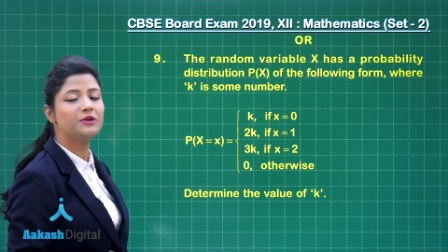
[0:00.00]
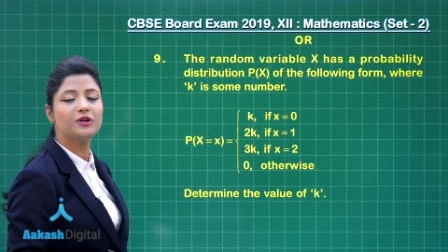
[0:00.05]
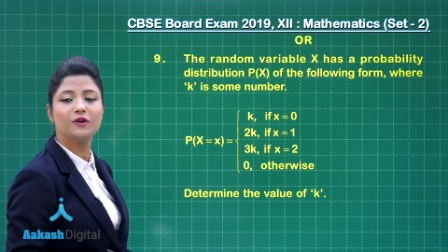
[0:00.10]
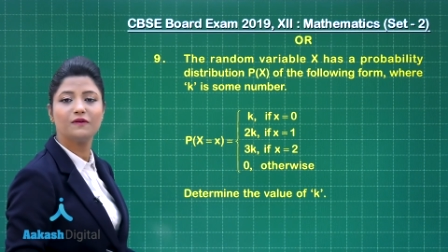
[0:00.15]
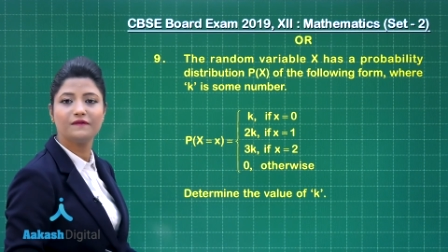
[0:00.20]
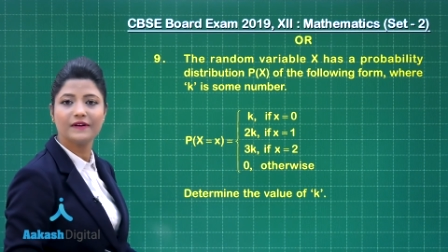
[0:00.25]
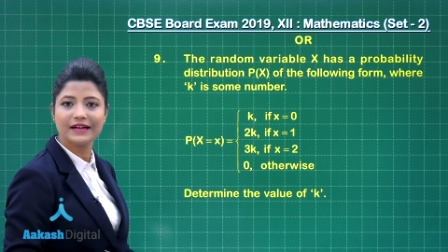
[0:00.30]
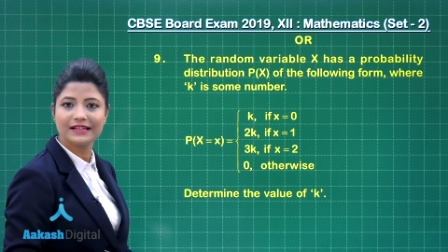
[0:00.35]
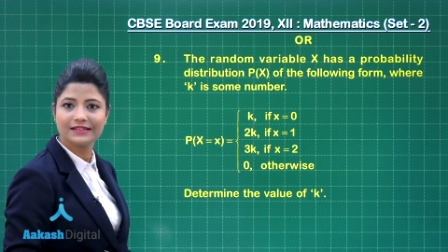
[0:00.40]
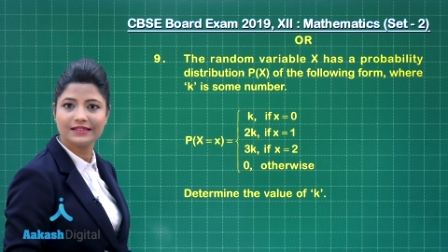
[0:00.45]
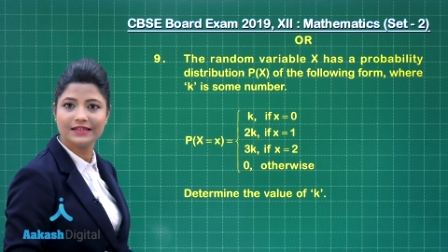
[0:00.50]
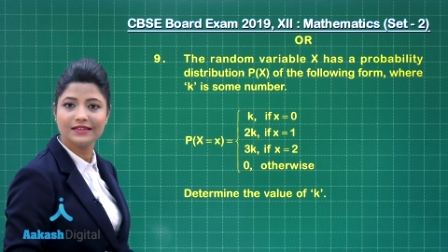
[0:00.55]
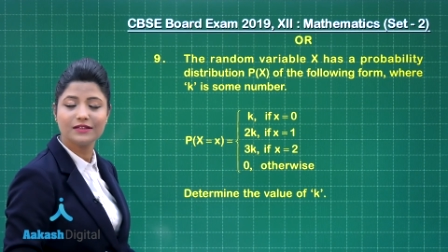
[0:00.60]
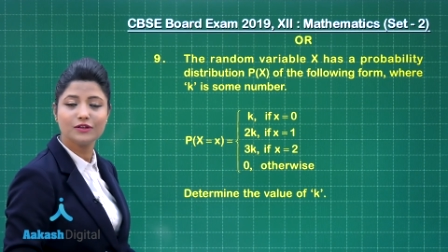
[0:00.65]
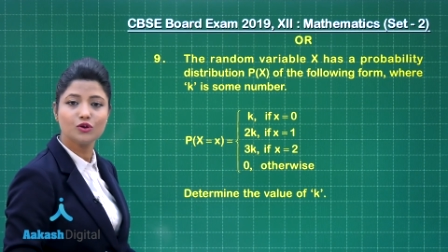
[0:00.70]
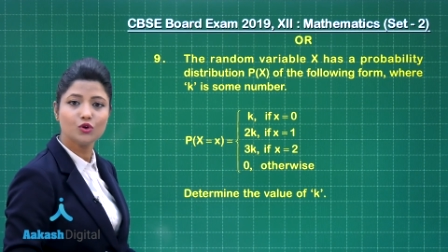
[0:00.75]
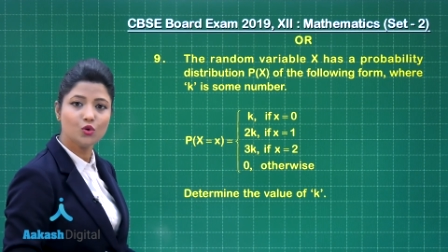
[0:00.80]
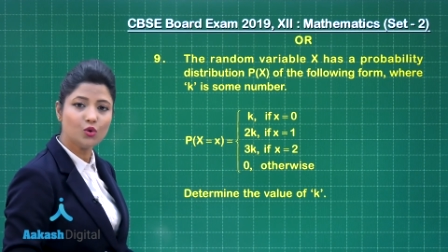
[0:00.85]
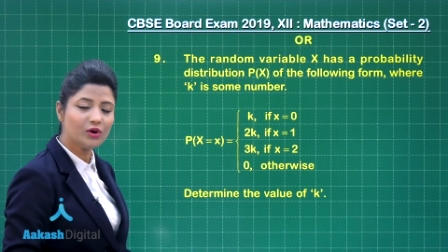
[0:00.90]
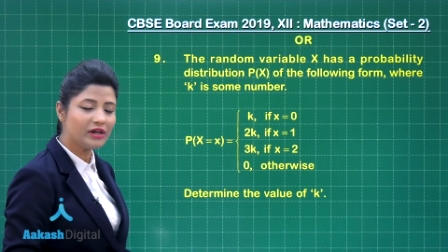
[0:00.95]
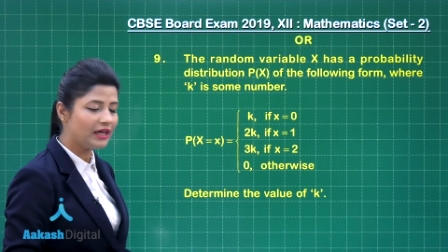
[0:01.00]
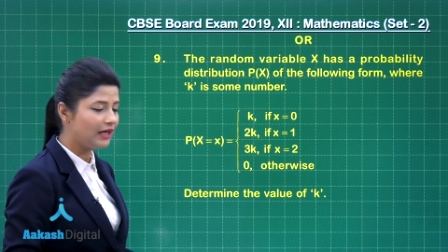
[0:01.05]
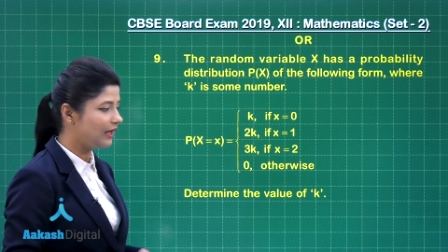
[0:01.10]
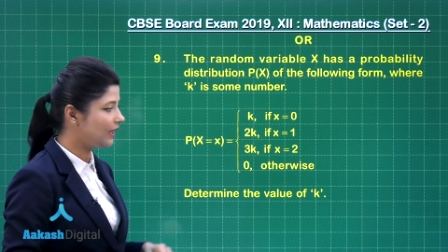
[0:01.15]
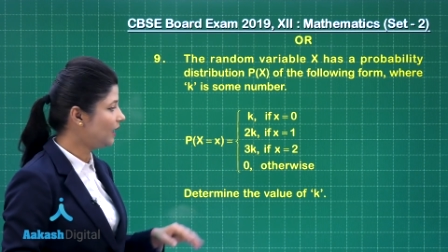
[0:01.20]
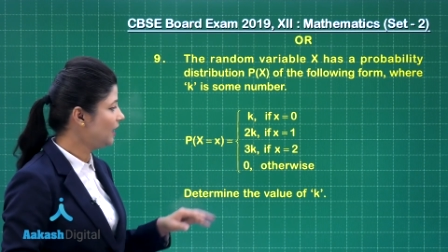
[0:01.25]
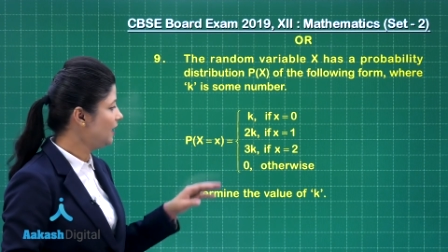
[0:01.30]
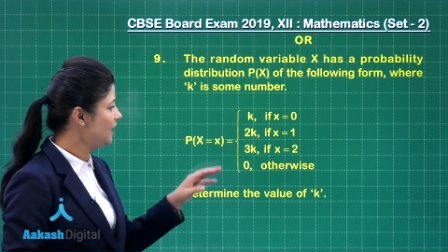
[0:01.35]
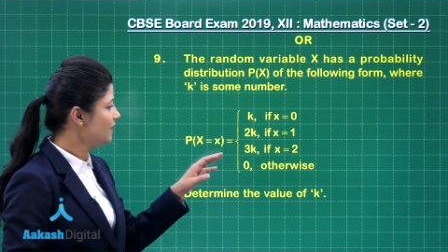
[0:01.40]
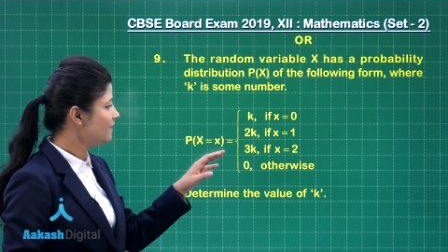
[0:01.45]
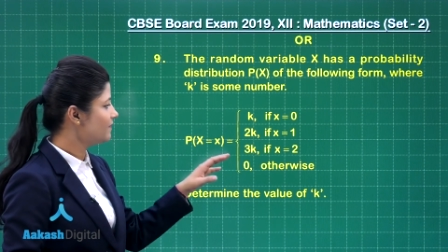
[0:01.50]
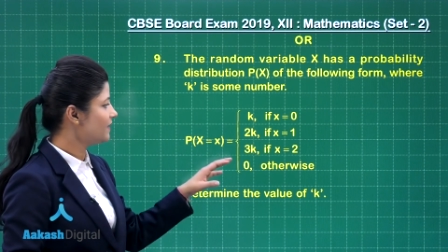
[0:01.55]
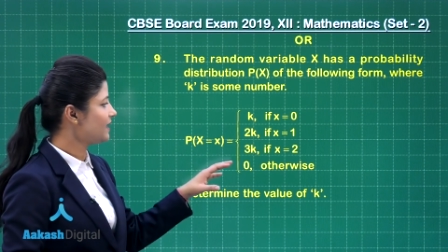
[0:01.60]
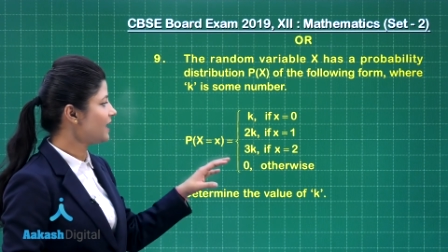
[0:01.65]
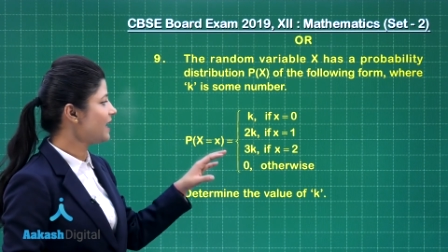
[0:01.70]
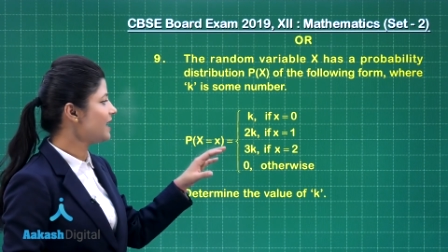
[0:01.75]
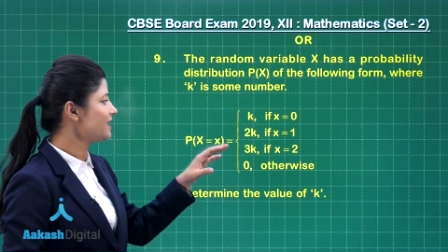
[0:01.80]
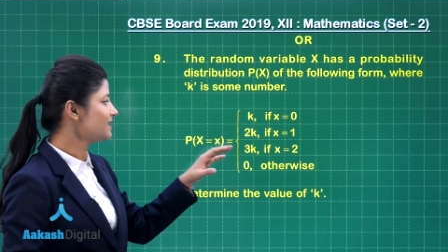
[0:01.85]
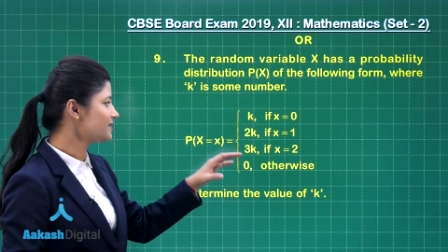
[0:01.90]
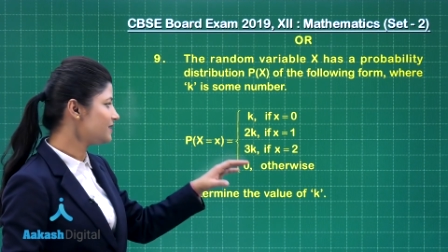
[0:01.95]
p of x is two k,
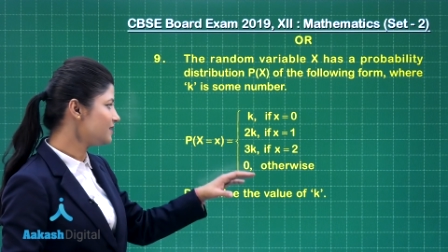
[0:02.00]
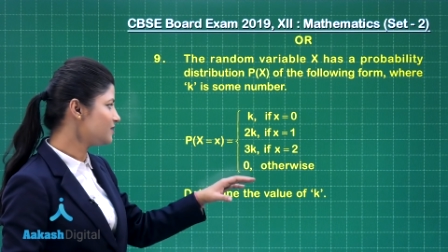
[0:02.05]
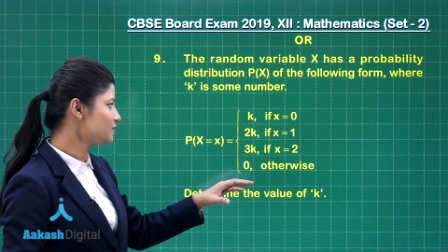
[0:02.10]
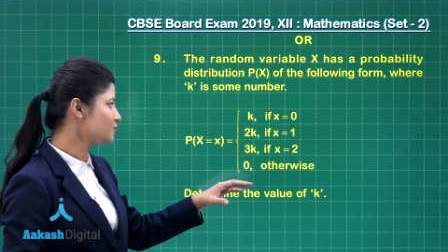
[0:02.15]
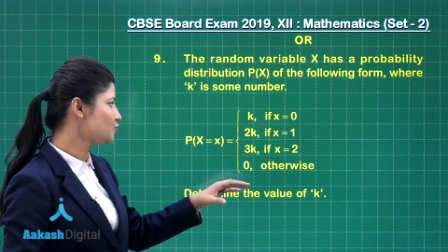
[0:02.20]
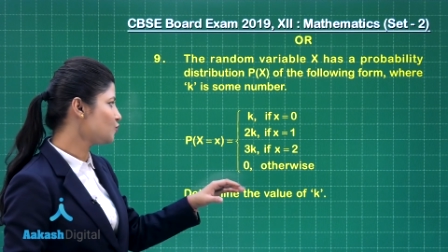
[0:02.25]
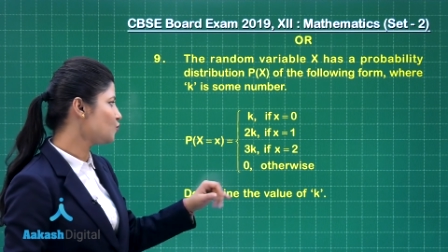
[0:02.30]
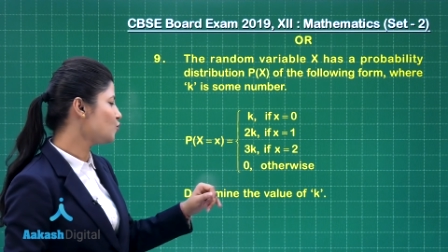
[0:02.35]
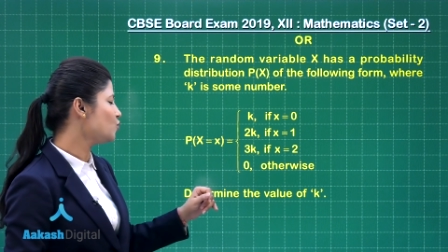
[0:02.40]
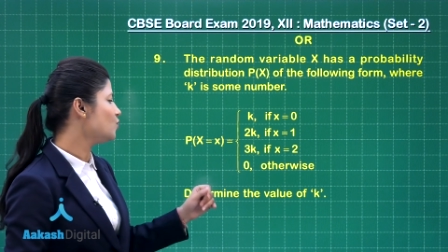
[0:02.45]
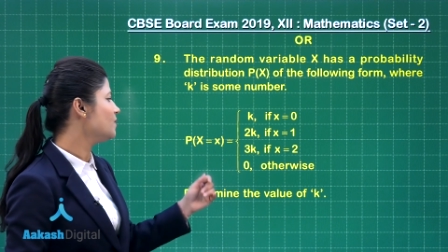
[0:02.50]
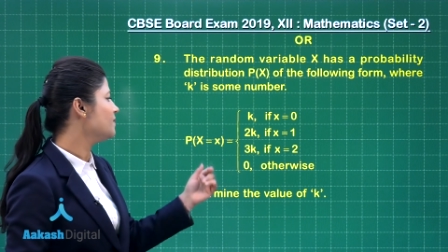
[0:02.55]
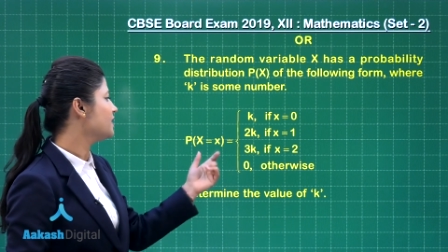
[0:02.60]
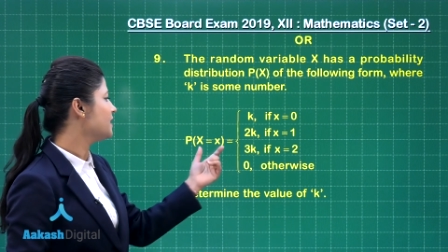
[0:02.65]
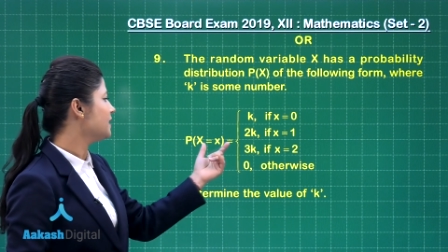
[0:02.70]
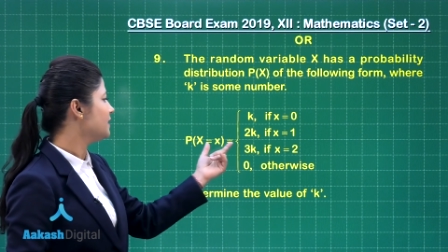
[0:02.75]
when x is two,